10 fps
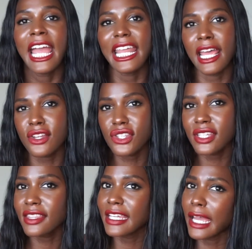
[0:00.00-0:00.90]
And I
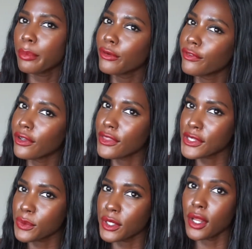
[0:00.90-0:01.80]
actually think I prefer
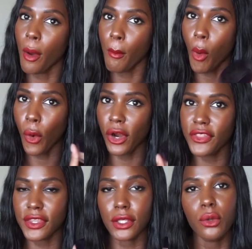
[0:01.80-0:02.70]
this one more
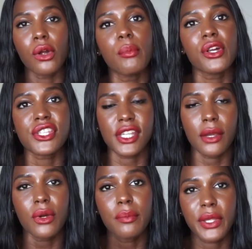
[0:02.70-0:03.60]
than the Laura
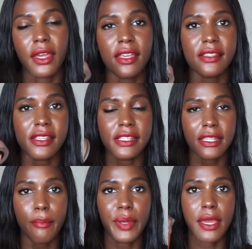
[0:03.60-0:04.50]
Mercier one because it's
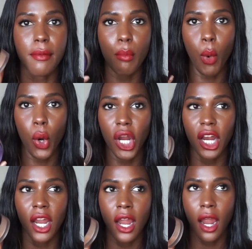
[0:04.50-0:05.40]
a bit more,